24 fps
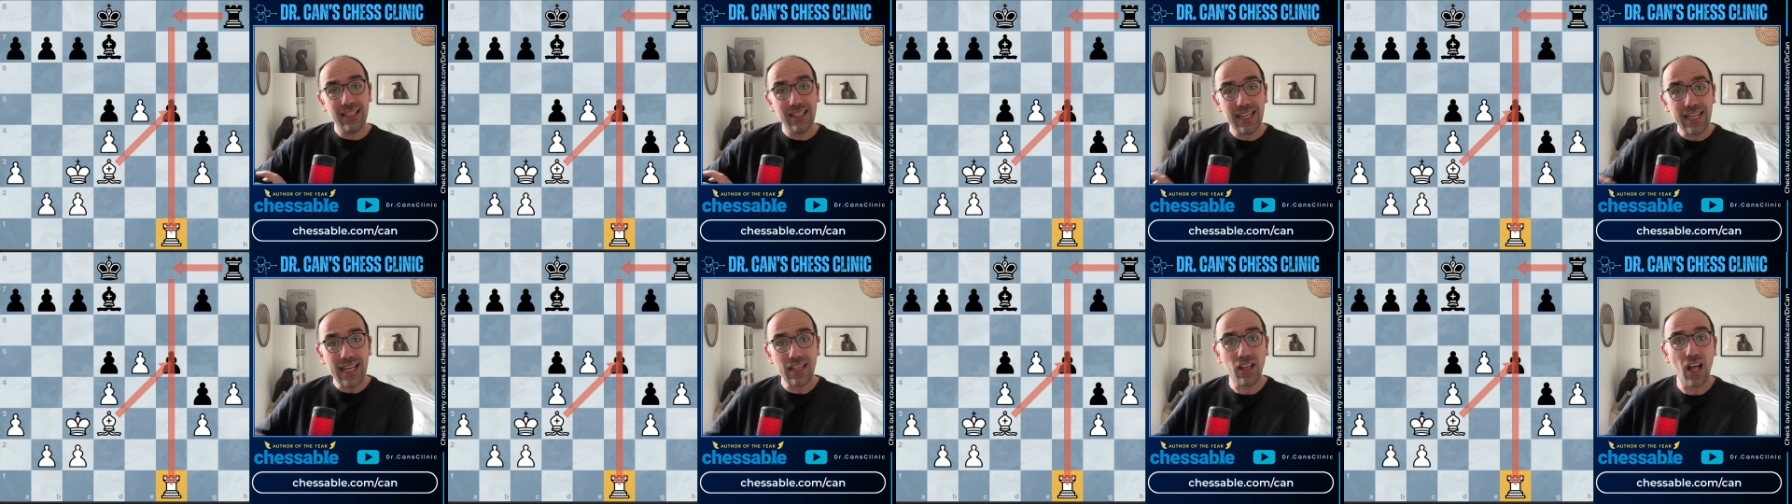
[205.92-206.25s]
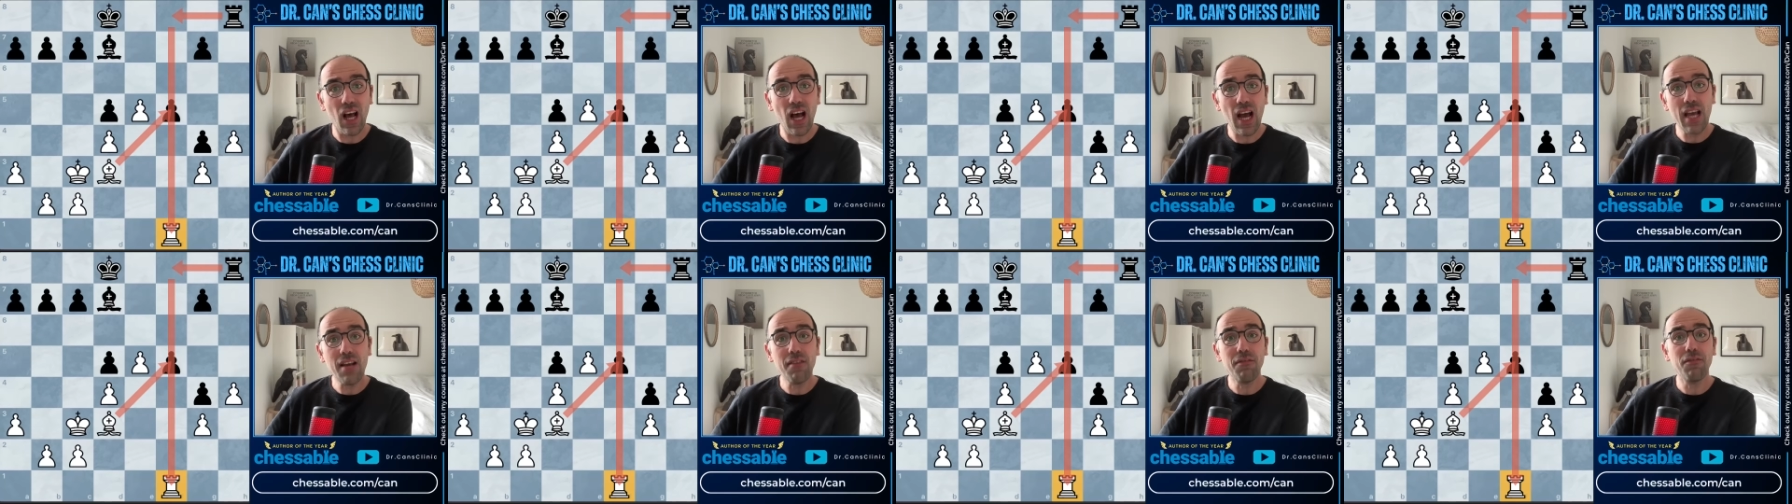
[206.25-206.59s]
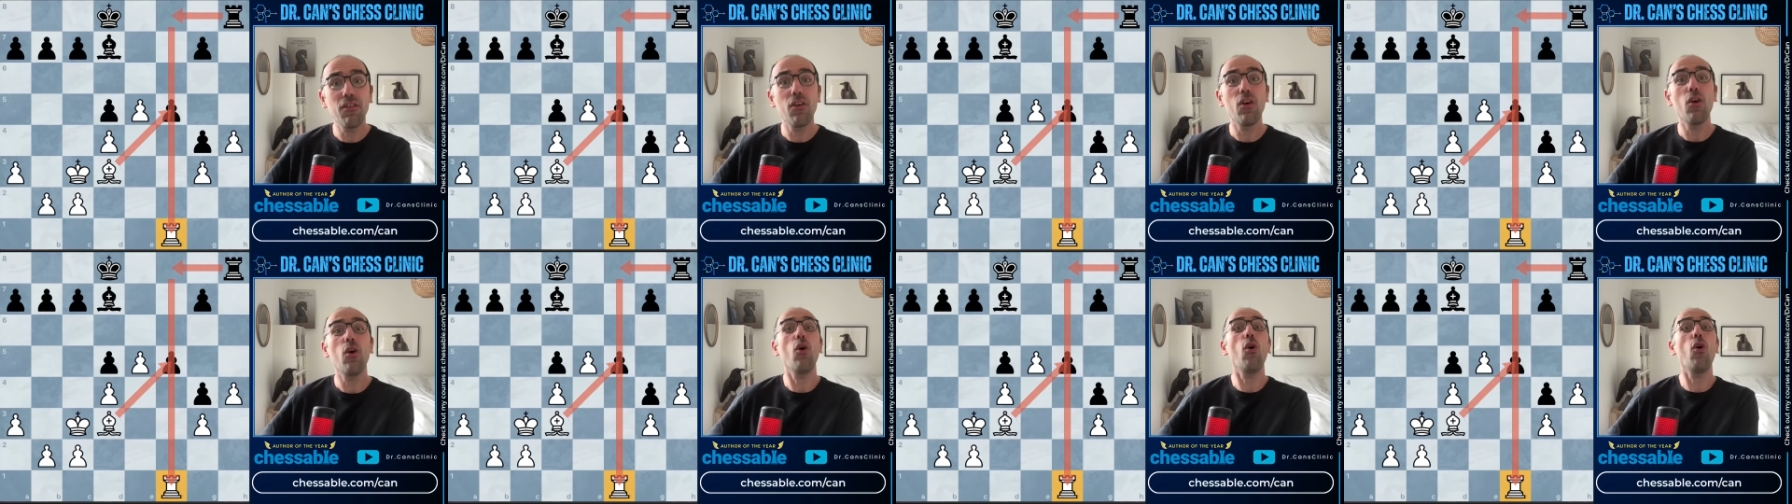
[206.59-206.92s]
alive
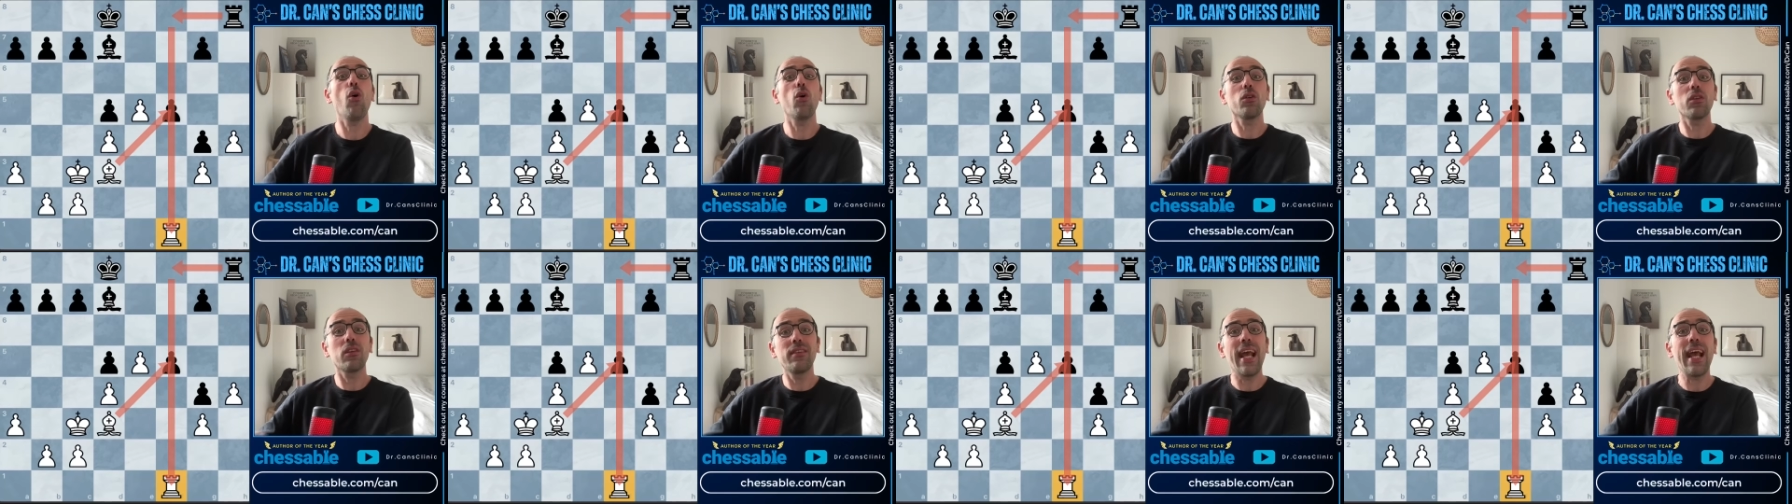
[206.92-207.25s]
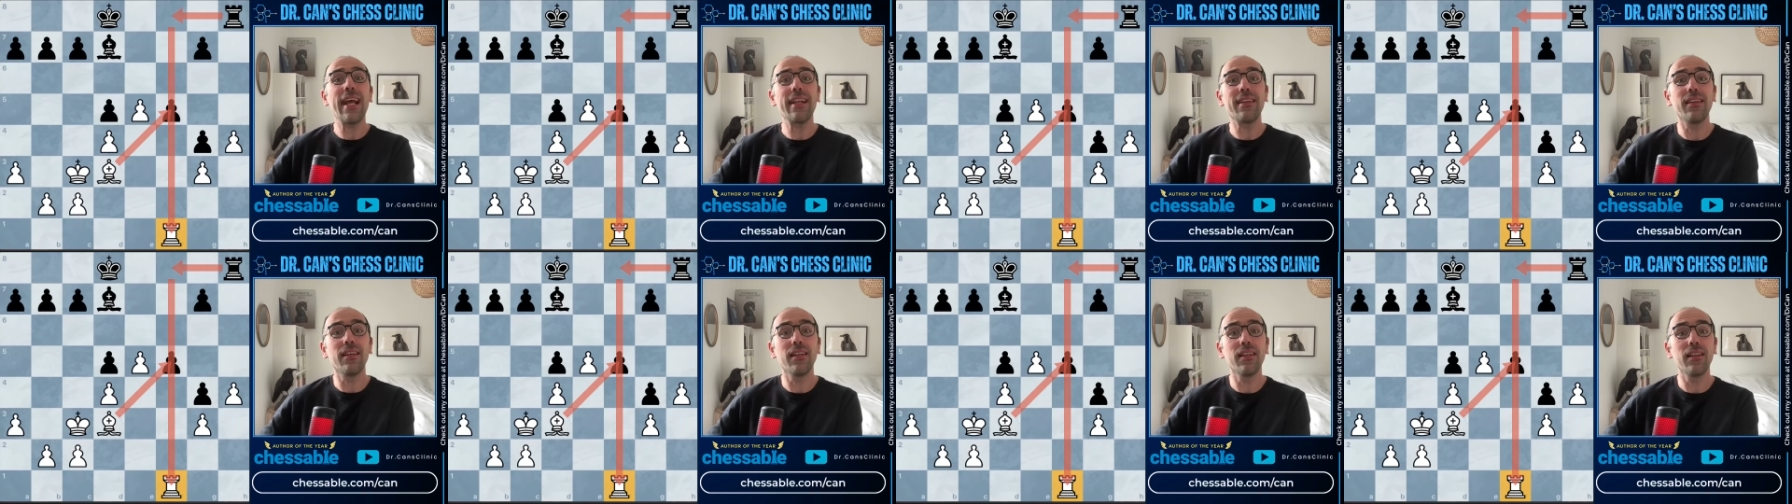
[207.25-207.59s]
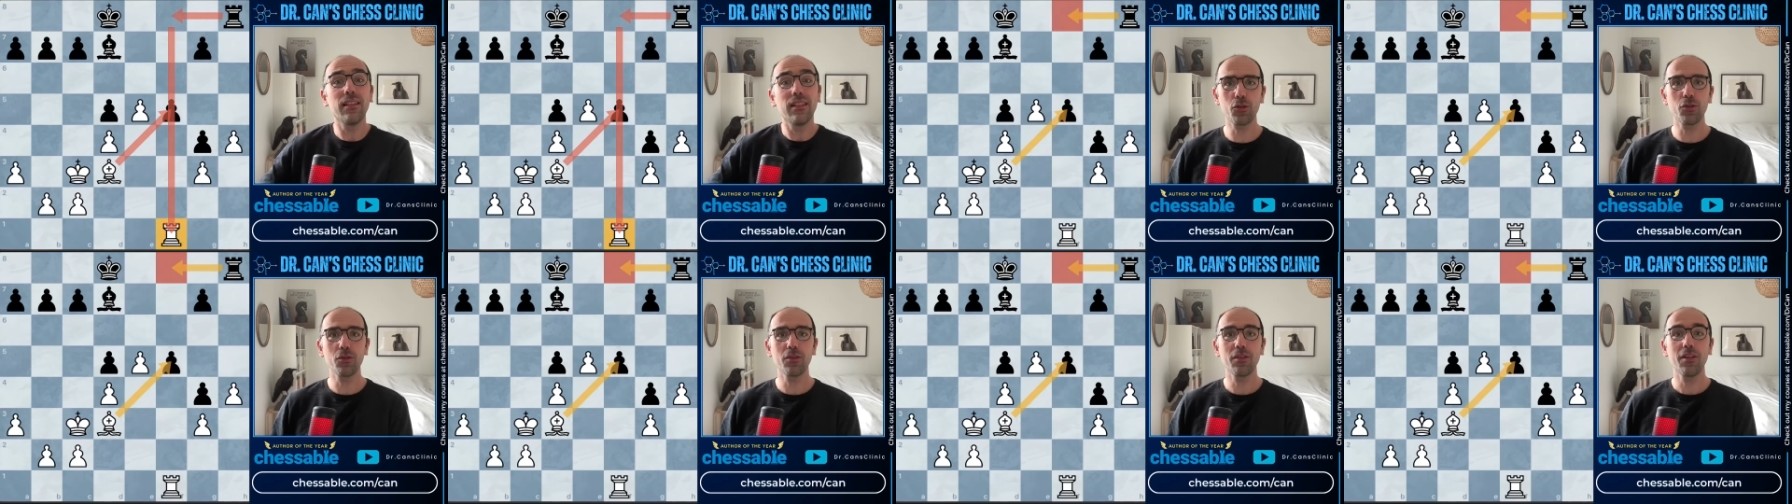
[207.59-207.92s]
or dead?
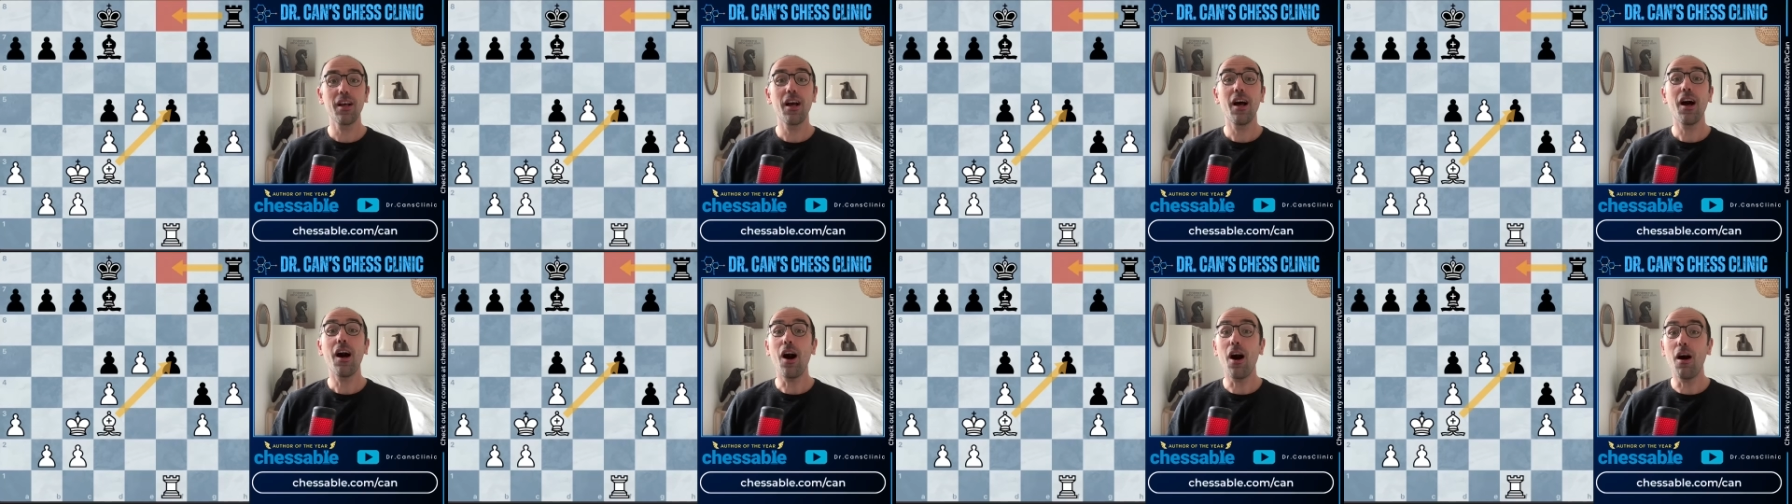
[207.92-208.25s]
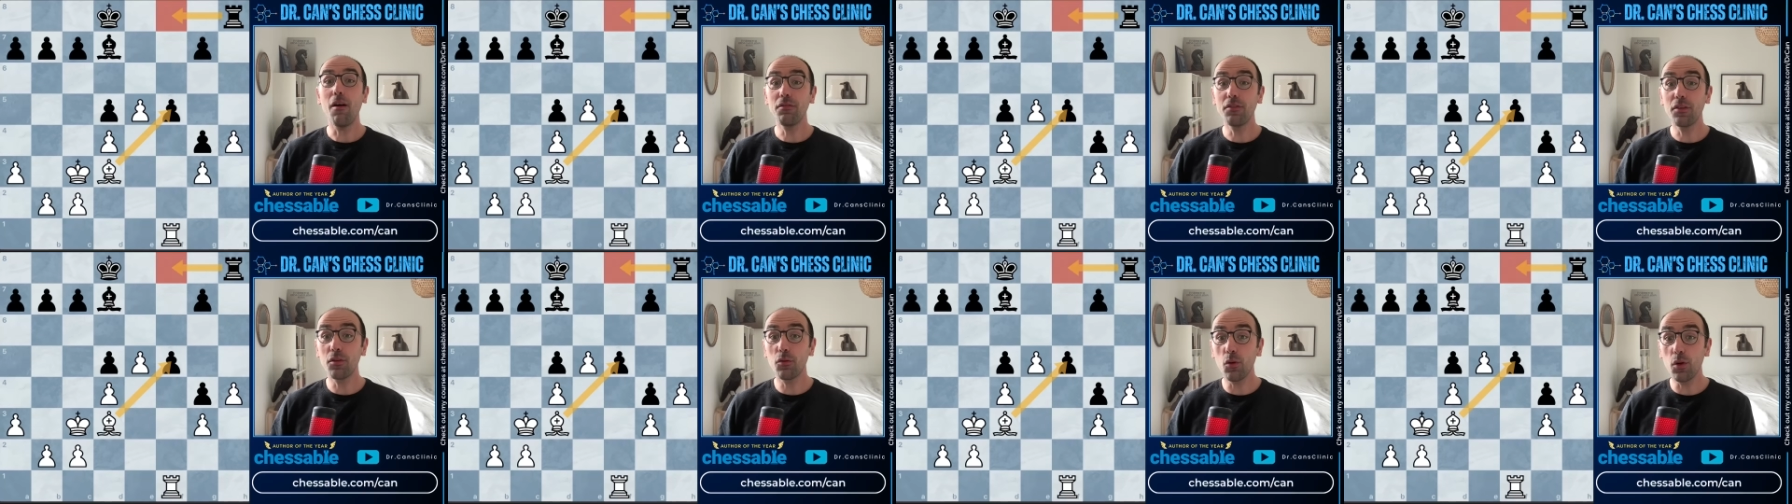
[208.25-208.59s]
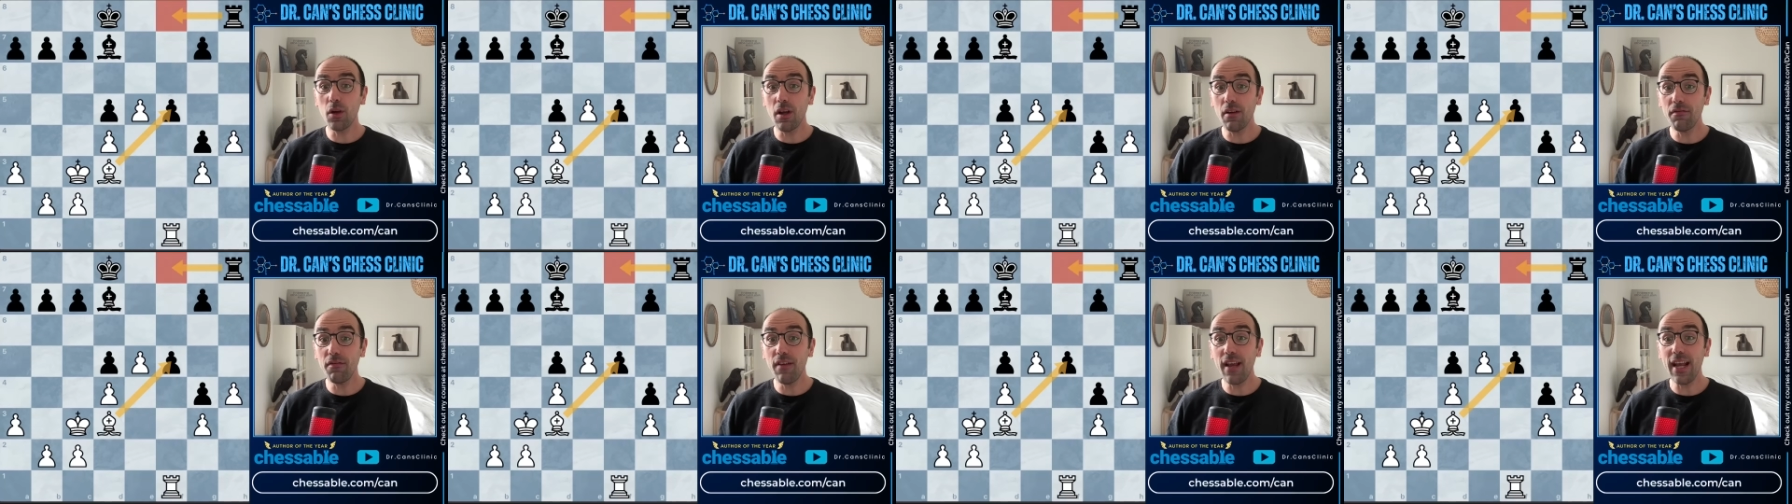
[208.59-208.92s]
After rook
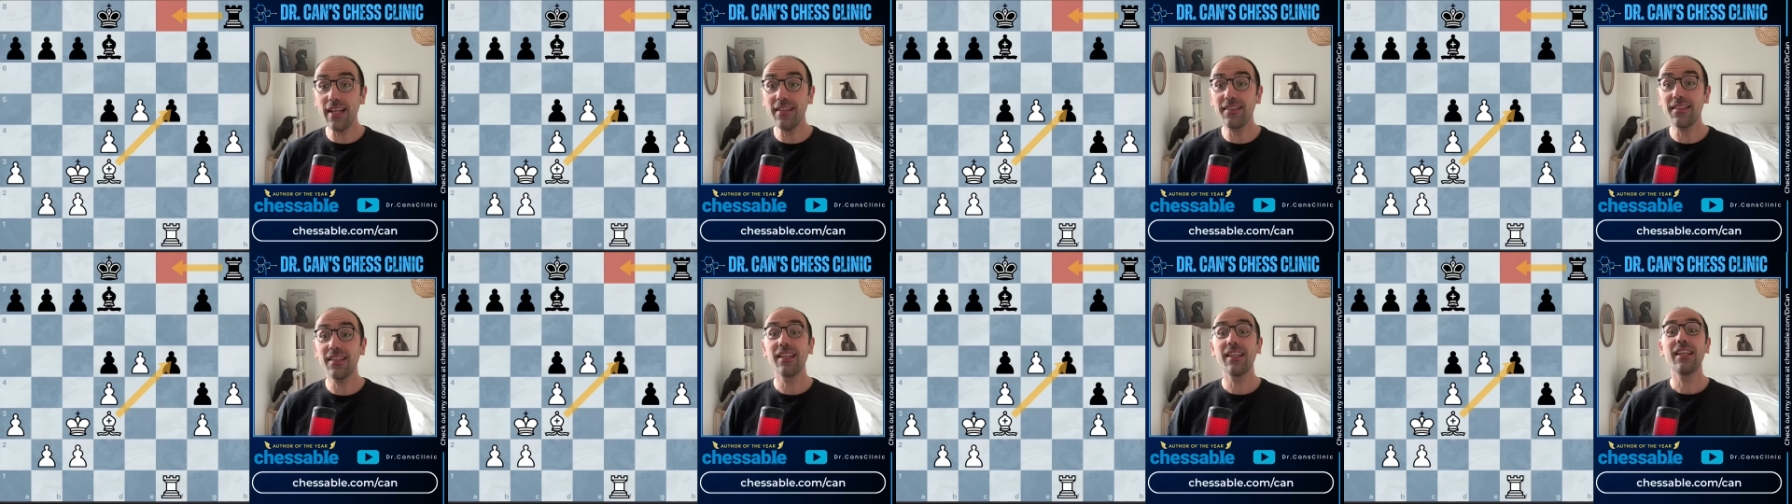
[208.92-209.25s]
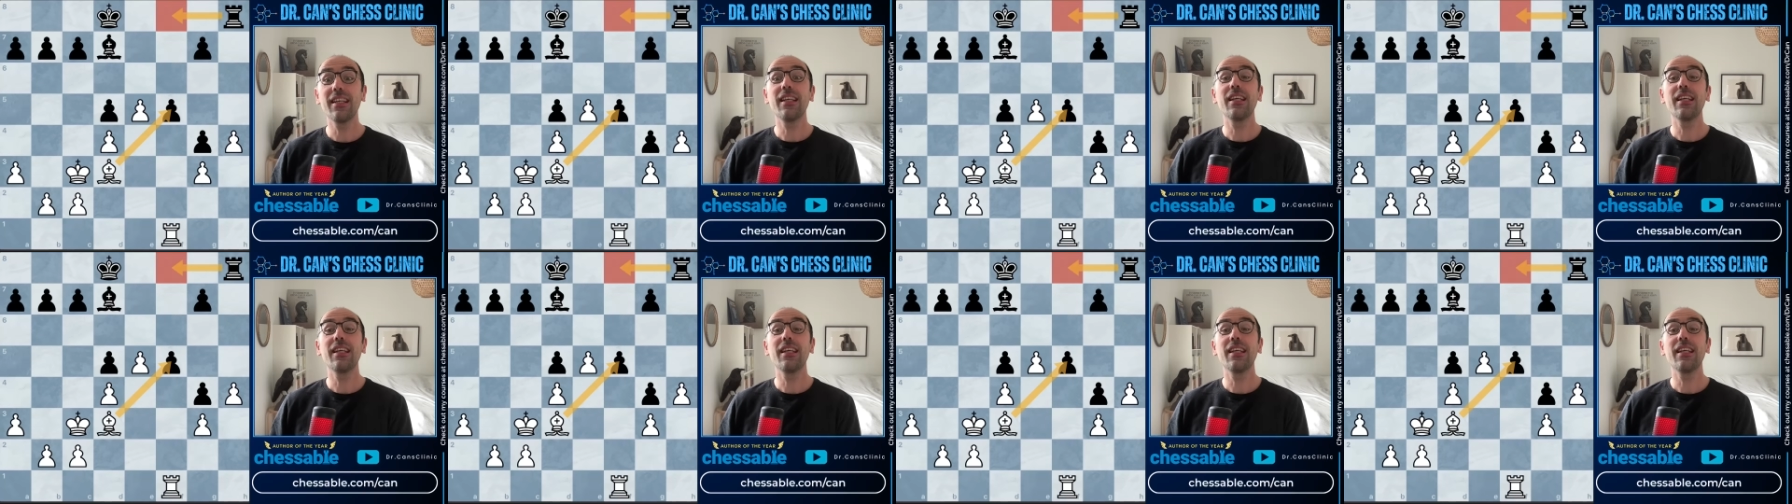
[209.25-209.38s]
f8,